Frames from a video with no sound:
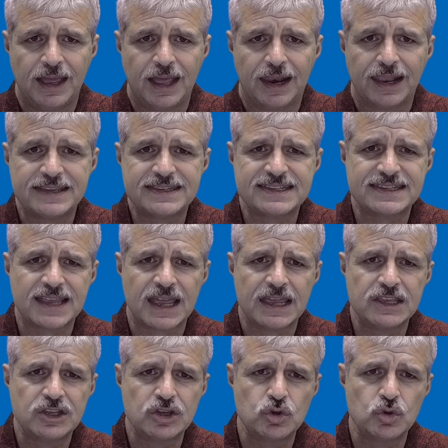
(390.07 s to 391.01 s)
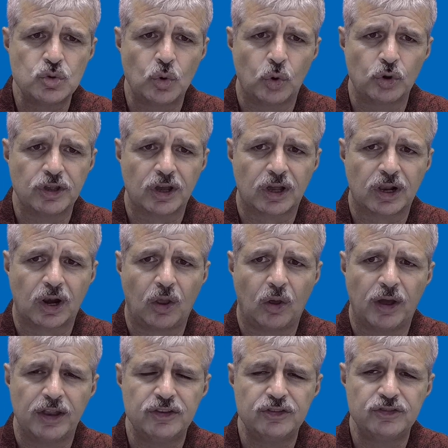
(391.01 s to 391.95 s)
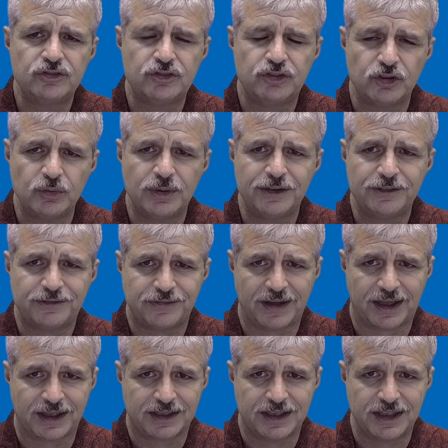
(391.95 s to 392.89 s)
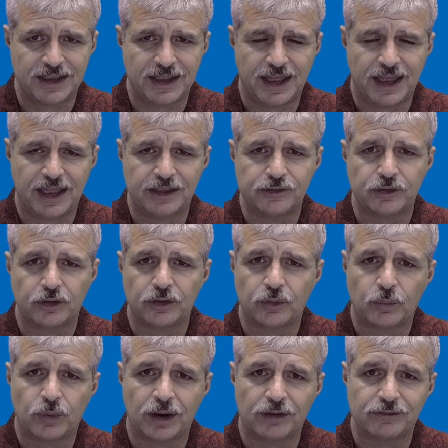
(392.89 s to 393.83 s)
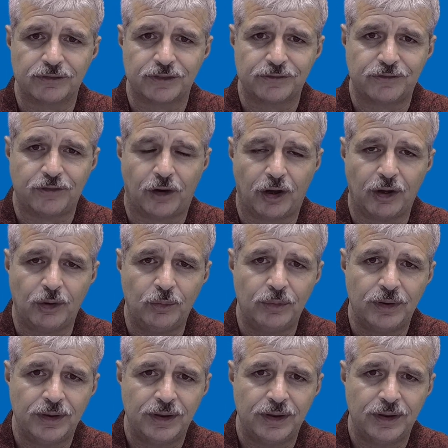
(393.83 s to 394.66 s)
Let's say you or your client do in fact get your hands on the relevant file,